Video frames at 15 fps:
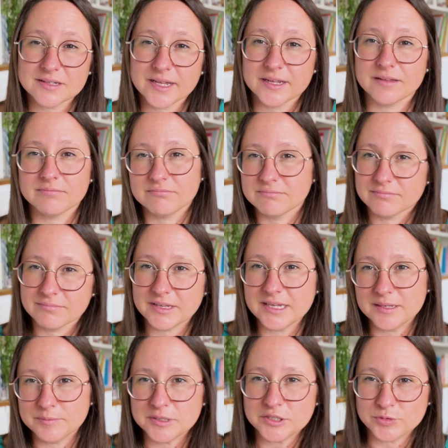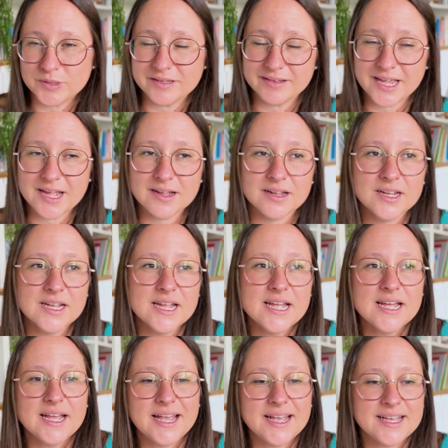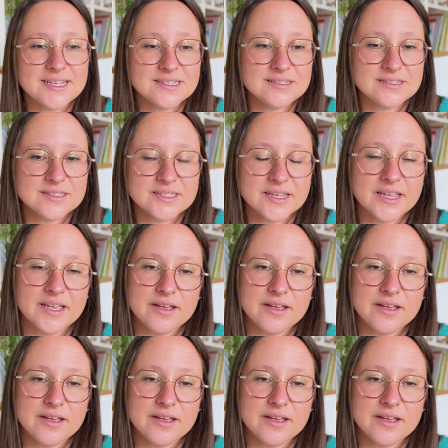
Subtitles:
like in between that. And